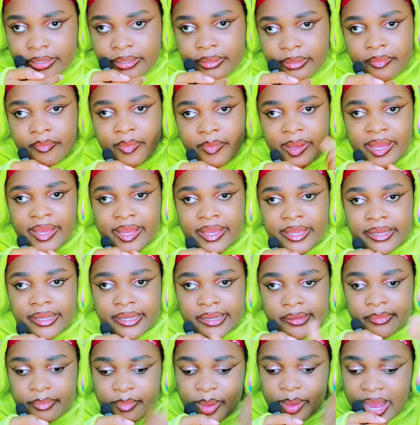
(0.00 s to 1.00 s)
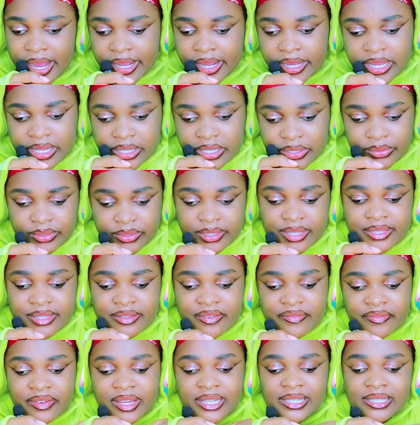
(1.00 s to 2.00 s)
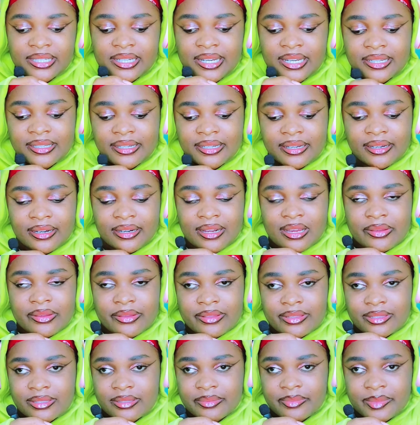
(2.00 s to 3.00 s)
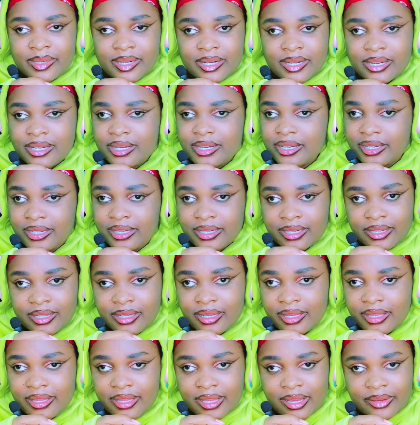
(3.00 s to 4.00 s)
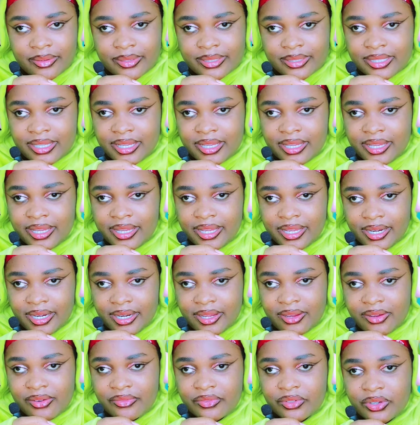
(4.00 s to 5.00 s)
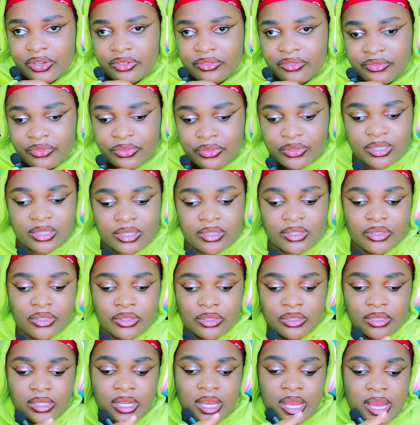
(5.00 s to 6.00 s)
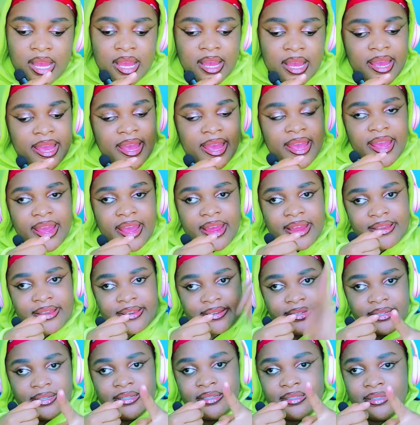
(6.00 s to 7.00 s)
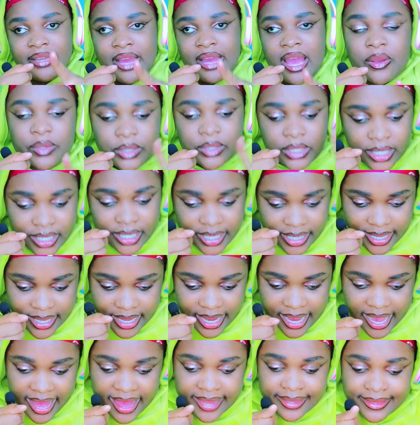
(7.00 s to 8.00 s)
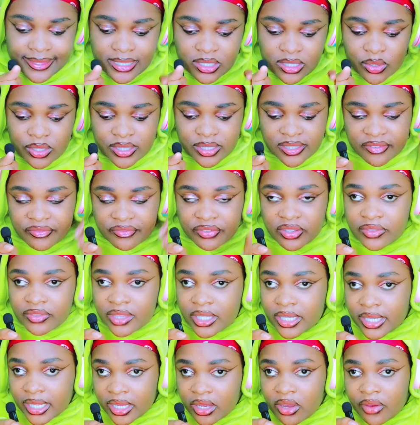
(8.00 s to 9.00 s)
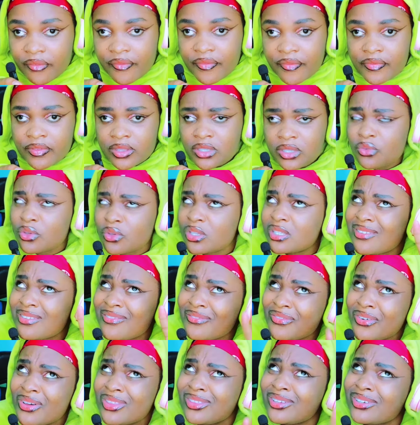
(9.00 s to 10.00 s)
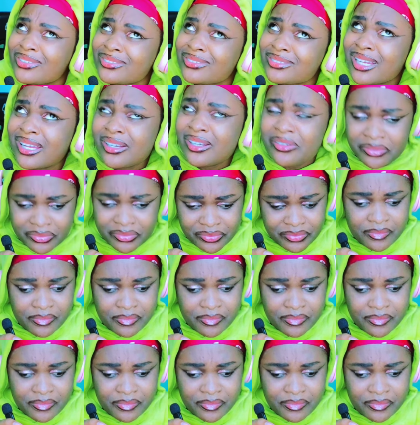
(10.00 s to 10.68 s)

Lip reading: bike back to the Safari Rally grounds, bruh. That was a hell of confusion. And I was here, and this was the fifth day of, it was the fourth, kind of.